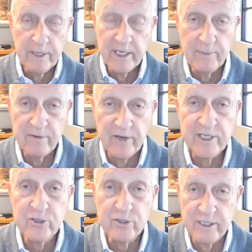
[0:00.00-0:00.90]
become
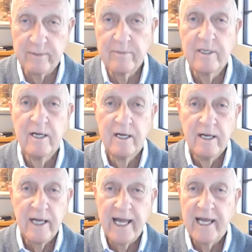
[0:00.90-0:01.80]
adventuresome
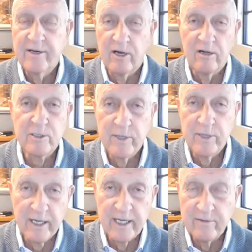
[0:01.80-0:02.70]
and
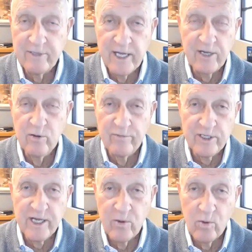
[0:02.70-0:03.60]
ultimately take
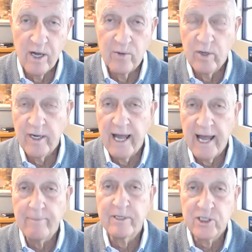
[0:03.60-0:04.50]
over Taiwan? What
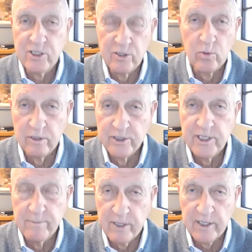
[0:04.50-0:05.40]
happens to the
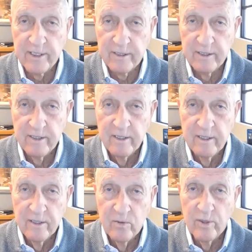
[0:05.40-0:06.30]
world chip market?
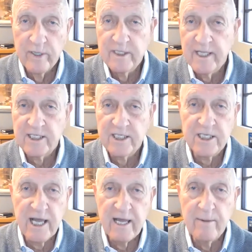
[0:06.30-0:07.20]
Does that
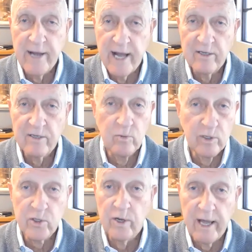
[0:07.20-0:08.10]
say about
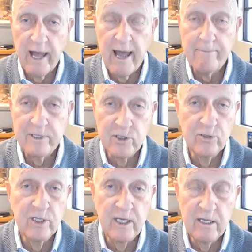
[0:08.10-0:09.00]
what's going to happen
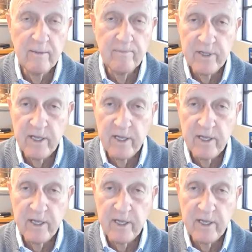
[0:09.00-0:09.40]
to the